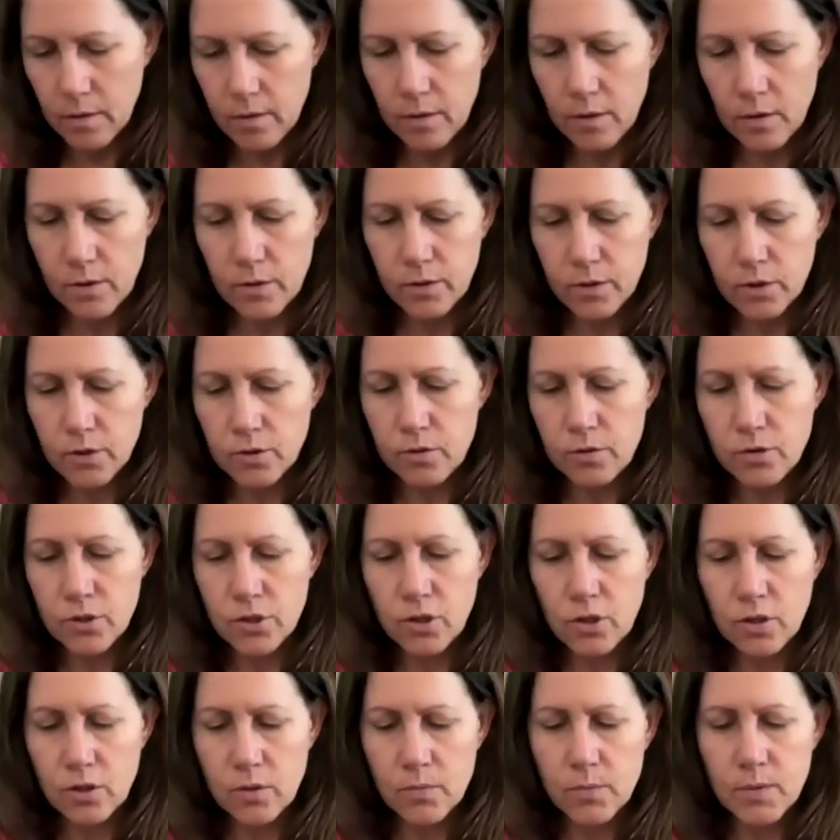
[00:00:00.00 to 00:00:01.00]
on the
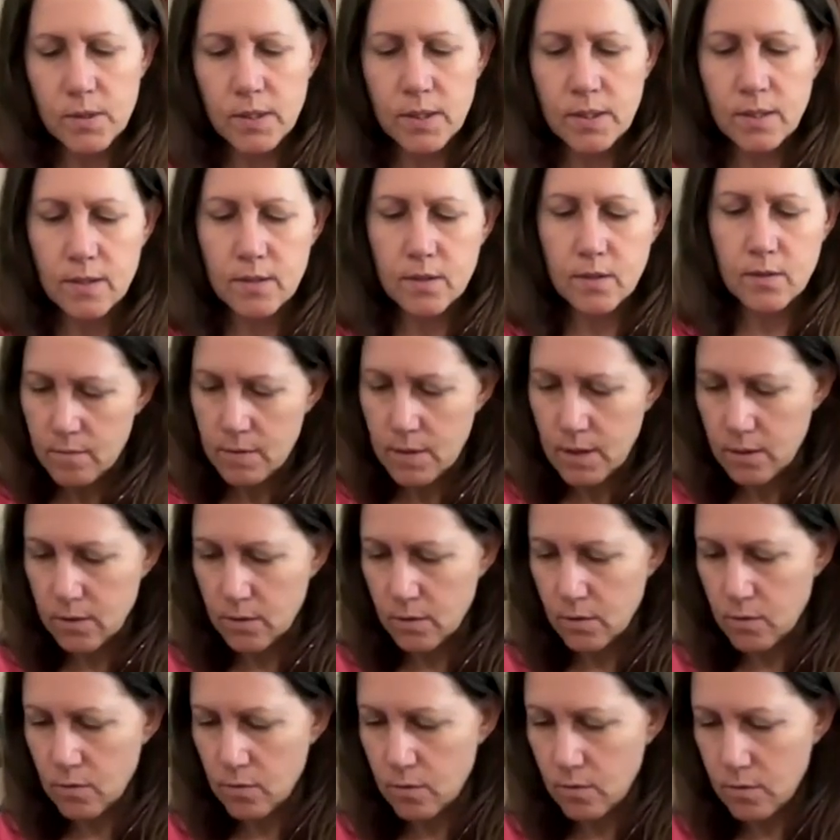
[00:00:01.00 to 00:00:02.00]
YouTubes is to round the
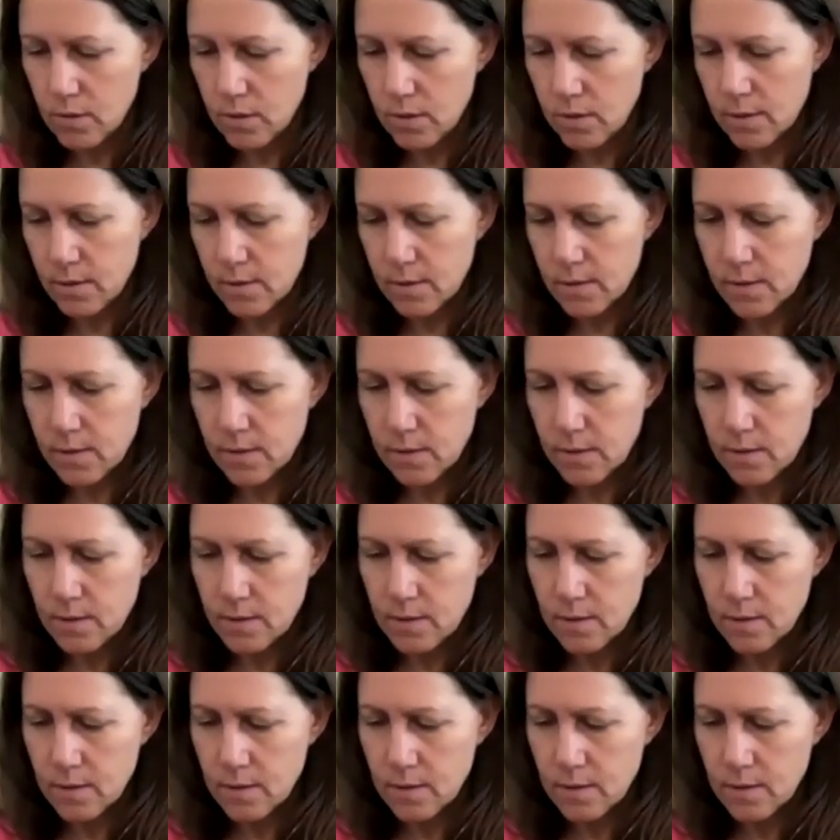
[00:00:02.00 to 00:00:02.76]
corners.